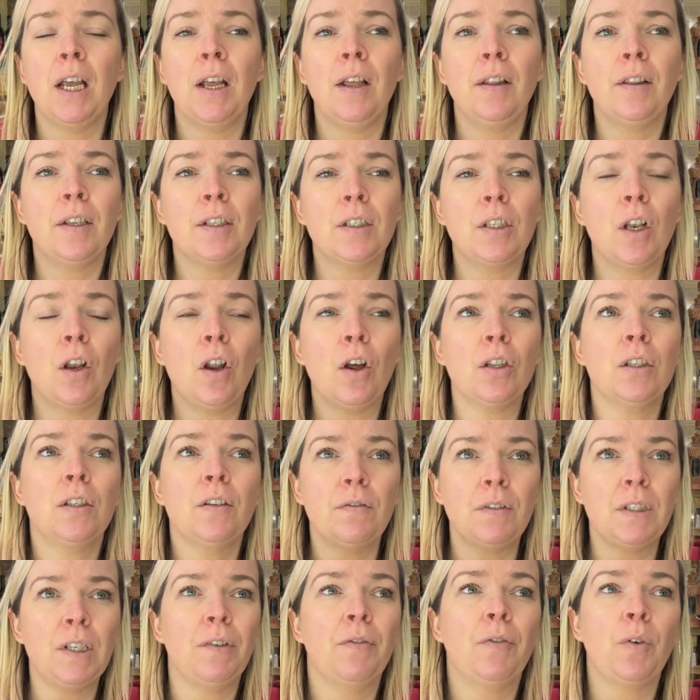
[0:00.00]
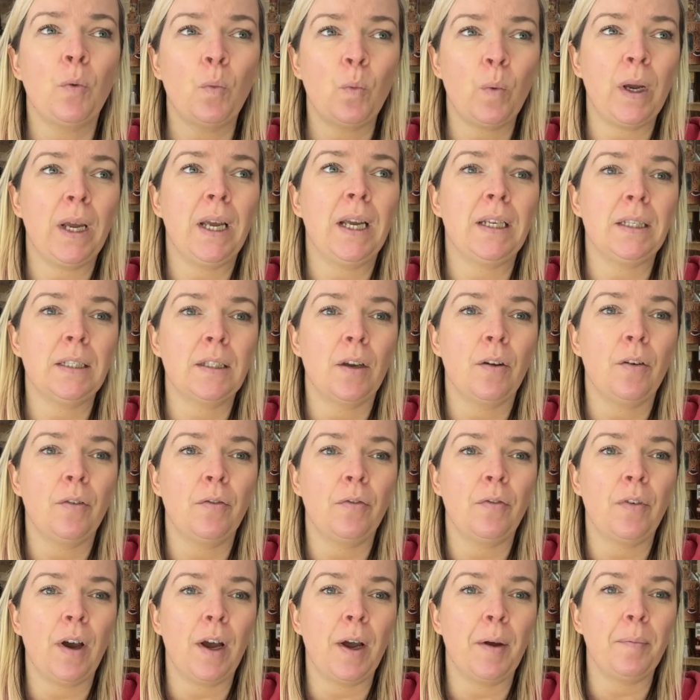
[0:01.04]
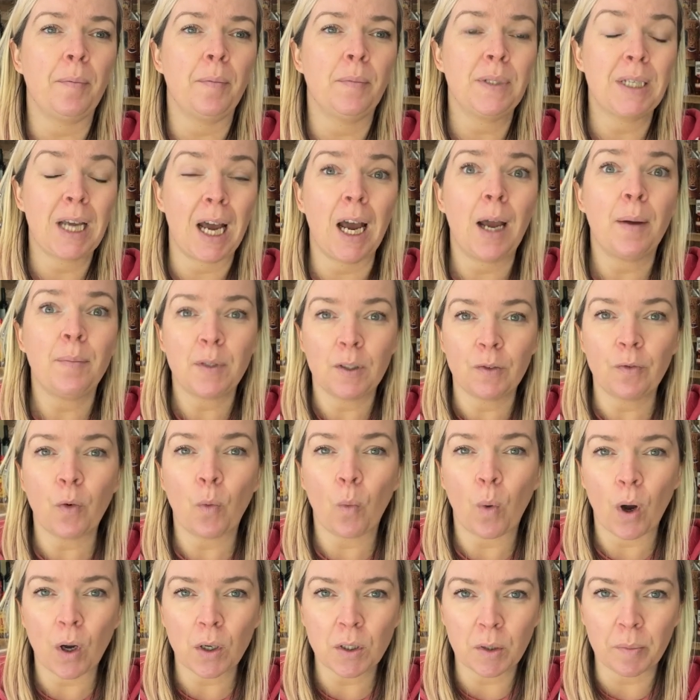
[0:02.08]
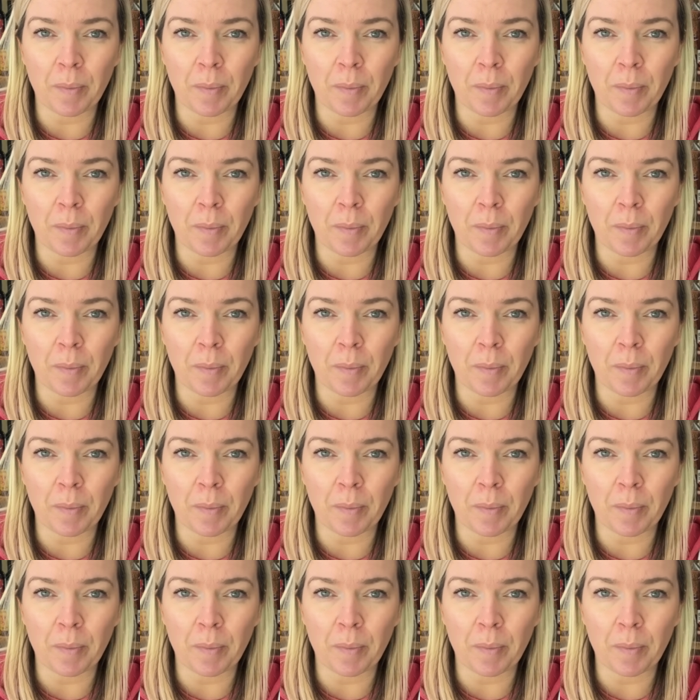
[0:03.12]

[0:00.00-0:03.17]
There's lots of different ways of times for water